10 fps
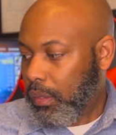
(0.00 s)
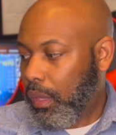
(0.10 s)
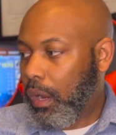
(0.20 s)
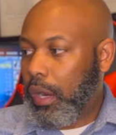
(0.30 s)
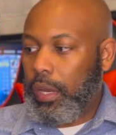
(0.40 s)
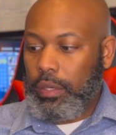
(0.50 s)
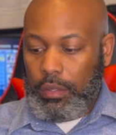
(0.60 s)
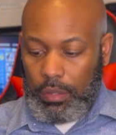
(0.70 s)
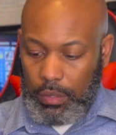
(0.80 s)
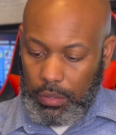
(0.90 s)
All right,
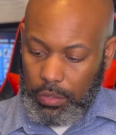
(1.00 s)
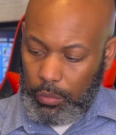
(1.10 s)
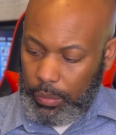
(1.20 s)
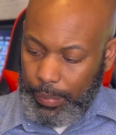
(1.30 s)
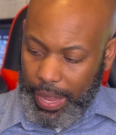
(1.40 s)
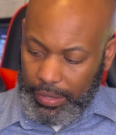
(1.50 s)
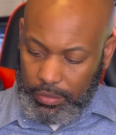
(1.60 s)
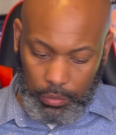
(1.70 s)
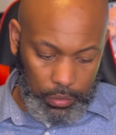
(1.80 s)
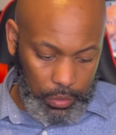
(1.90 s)
silverback.
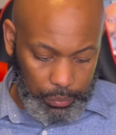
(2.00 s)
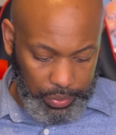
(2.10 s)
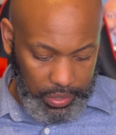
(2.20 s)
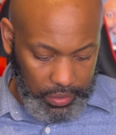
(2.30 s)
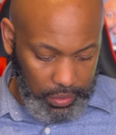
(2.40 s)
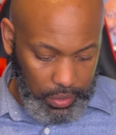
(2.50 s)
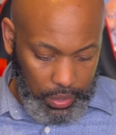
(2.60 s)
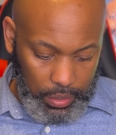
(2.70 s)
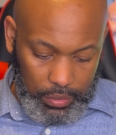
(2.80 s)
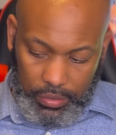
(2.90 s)
So to compare,
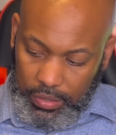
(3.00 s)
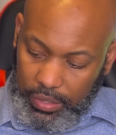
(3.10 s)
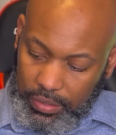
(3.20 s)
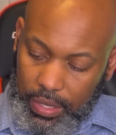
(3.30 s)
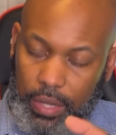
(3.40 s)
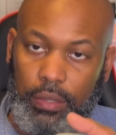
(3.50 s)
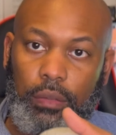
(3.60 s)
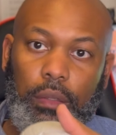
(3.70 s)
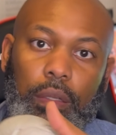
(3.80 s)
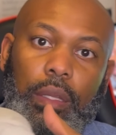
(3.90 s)
this does kind of
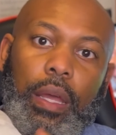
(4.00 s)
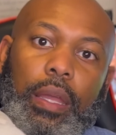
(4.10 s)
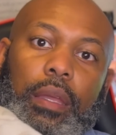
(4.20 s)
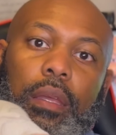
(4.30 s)
look like,